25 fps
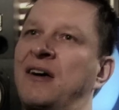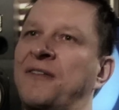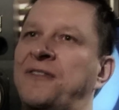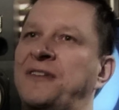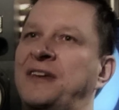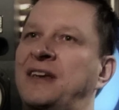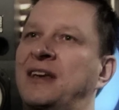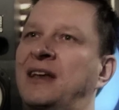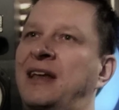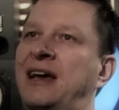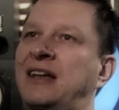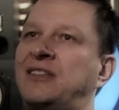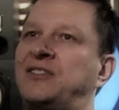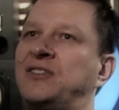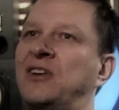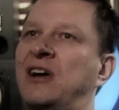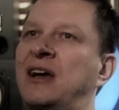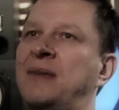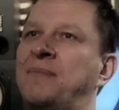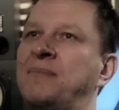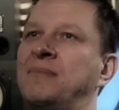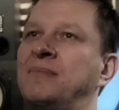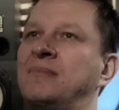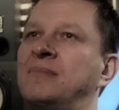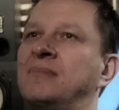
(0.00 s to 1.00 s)
I think at that
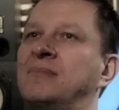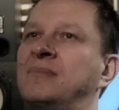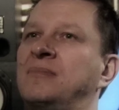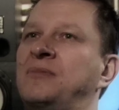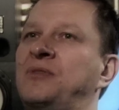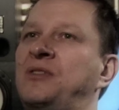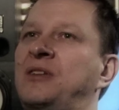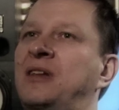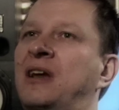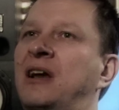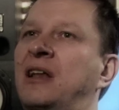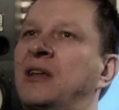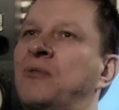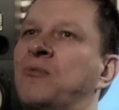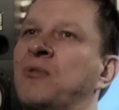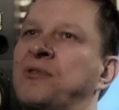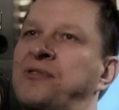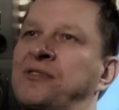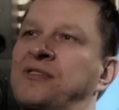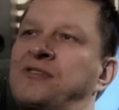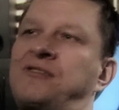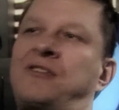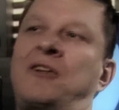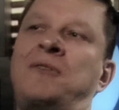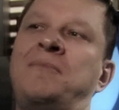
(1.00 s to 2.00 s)
time, you know, there
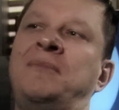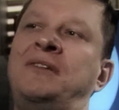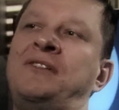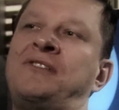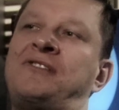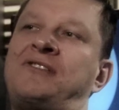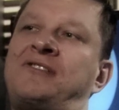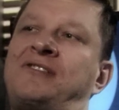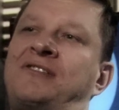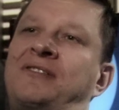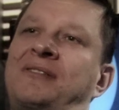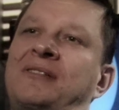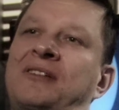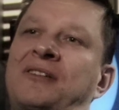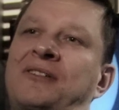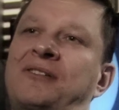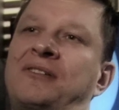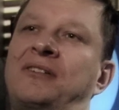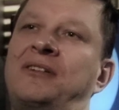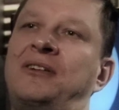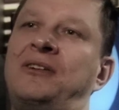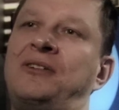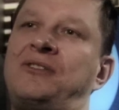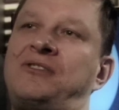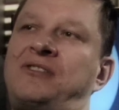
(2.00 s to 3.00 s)
wasn't so many
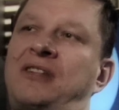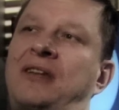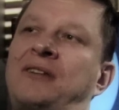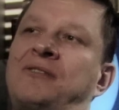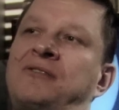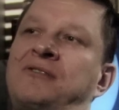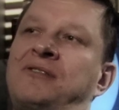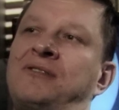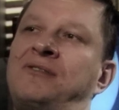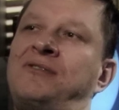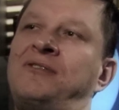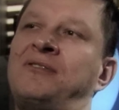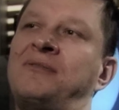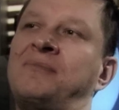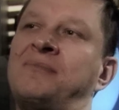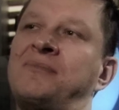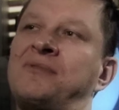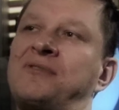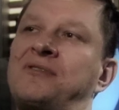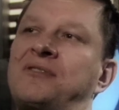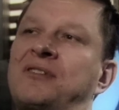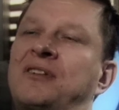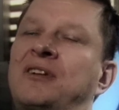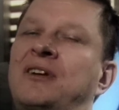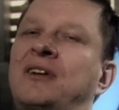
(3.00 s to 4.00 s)
sound systems.